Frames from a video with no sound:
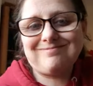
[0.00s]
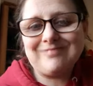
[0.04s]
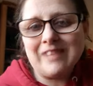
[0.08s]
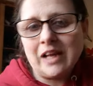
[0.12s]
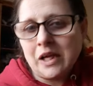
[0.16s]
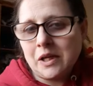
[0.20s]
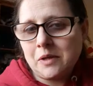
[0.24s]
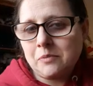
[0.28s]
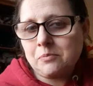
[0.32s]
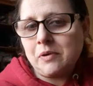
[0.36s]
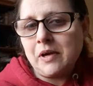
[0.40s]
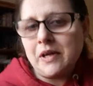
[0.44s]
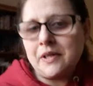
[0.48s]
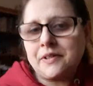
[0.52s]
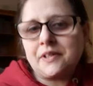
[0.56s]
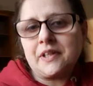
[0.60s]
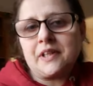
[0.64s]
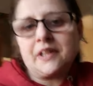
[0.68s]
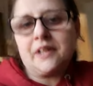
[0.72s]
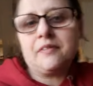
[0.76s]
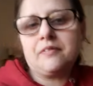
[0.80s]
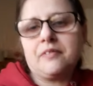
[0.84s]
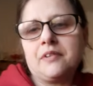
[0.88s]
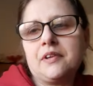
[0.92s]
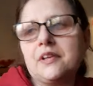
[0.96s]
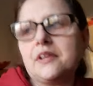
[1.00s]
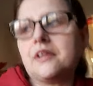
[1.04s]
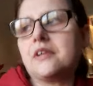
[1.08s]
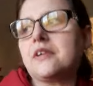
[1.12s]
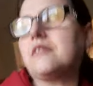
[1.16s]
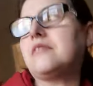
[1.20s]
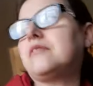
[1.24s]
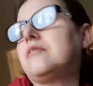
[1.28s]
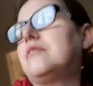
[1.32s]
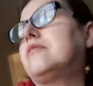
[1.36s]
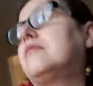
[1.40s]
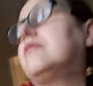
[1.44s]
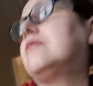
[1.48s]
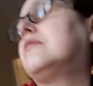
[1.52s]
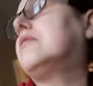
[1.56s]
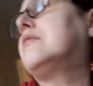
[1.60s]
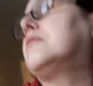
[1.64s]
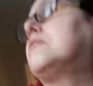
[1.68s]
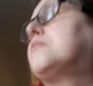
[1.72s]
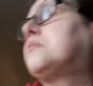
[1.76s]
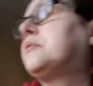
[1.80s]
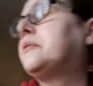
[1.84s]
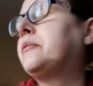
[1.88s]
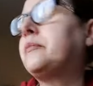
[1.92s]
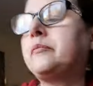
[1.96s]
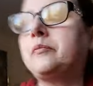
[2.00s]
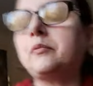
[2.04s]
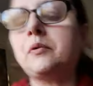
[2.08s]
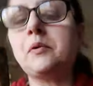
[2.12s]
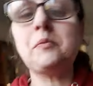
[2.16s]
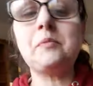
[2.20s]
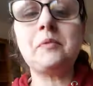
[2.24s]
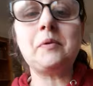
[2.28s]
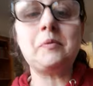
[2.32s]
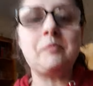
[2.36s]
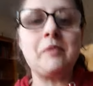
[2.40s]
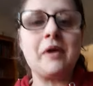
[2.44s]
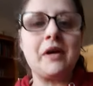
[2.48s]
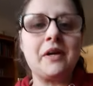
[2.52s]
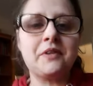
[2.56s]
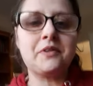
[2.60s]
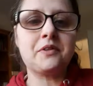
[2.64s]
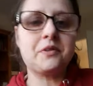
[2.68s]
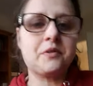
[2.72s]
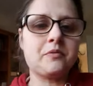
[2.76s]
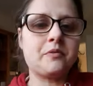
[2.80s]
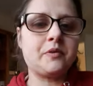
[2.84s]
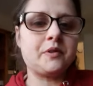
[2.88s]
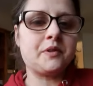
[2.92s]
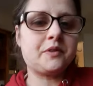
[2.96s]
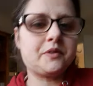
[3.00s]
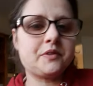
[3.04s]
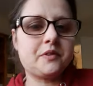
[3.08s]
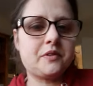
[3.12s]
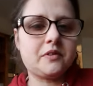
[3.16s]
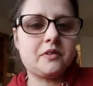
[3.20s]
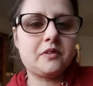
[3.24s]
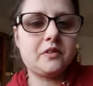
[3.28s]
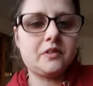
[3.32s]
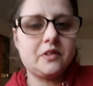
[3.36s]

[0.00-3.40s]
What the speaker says: I can pass anything, and pull my mind to it.